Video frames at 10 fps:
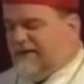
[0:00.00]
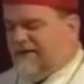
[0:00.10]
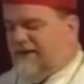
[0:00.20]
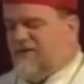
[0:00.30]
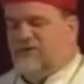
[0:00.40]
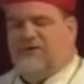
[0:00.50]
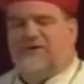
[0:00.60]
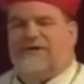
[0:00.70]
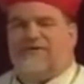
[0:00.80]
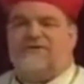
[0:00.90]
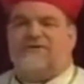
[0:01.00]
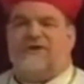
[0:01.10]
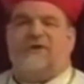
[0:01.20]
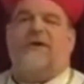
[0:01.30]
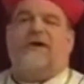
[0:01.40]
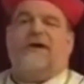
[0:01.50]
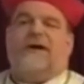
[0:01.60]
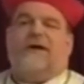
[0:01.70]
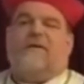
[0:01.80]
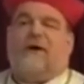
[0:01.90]
make sure that there was no
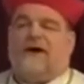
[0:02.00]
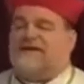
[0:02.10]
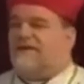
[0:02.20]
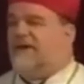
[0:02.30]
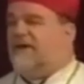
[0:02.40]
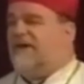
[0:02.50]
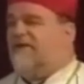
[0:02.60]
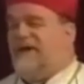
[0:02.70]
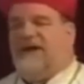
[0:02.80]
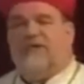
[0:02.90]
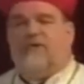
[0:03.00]
possibility of any